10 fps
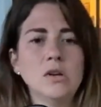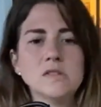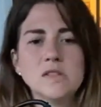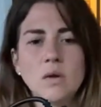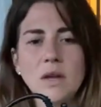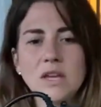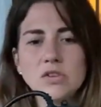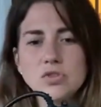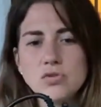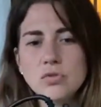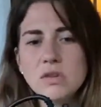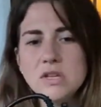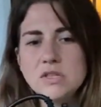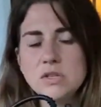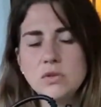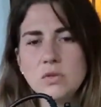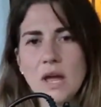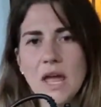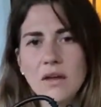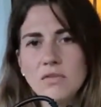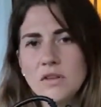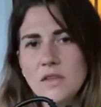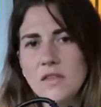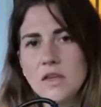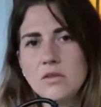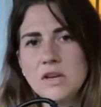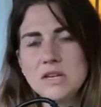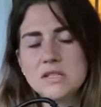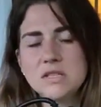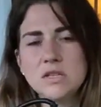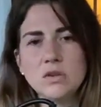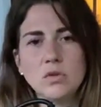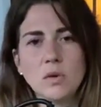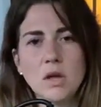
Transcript: so it can truly do everything that you need to do.